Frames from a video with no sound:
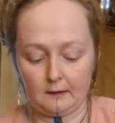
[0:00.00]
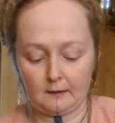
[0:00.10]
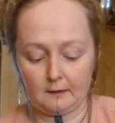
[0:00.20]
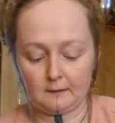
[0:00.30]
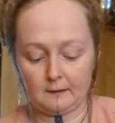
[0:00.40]

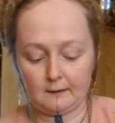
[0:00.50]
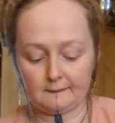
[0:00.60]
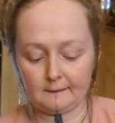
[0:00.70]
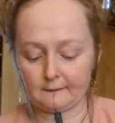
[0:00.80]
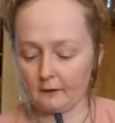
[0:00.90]
get the
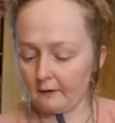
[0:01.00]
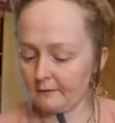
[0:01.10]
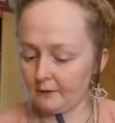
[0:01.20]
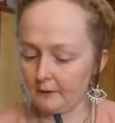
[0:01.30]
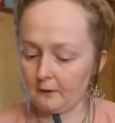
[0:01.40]
excess
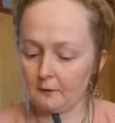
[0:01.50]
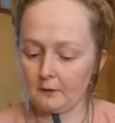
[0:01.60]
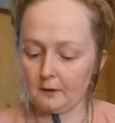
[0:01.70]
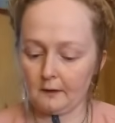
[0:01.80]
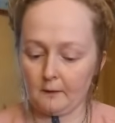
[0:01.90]
off here.
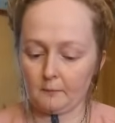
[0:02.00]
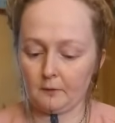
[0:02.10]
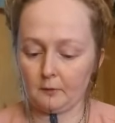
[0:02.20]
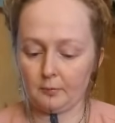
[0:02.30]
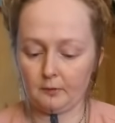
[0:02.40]
And now I'm
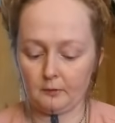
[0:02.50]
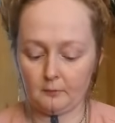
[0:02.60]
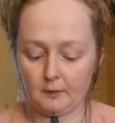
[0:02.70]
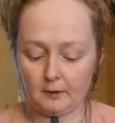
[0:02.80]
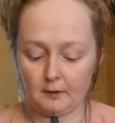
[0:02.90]
gonna
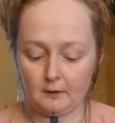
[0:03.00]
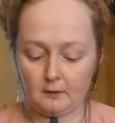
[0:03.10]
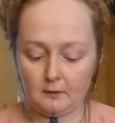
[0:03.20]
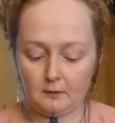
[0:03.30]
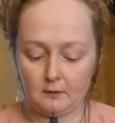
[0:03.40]
put my
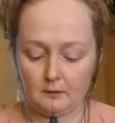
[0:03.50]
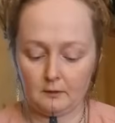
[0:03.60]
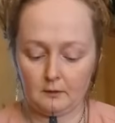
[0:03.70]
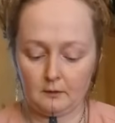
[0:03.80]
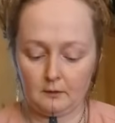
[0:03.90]

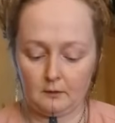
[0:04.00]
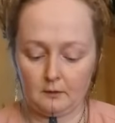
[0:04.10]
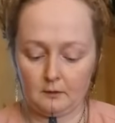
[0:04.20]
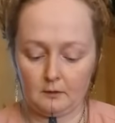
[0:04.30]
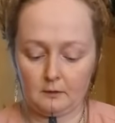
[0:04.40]

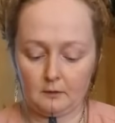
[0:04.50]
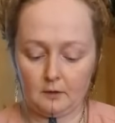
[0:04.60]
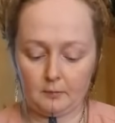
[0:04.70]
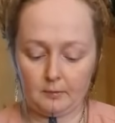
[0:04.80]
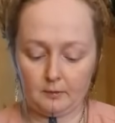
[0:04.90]

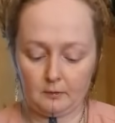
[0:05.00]
top,